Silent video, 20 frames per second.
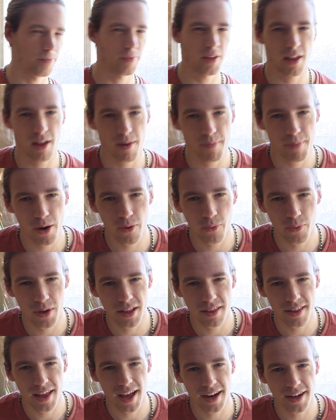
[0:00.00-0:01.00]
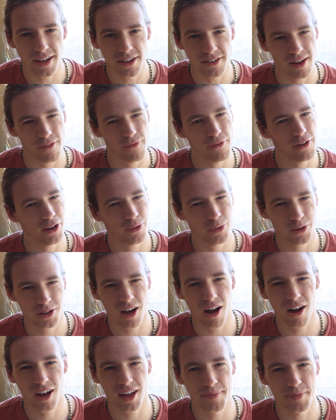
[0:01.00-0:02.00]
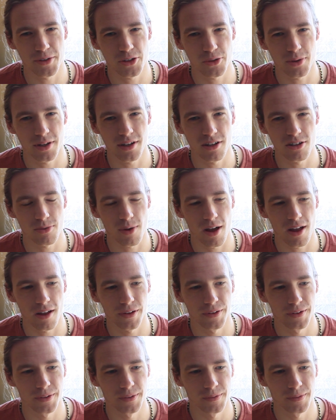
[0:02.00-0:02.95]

About weed, that is. I feel like we'll talk in between as well.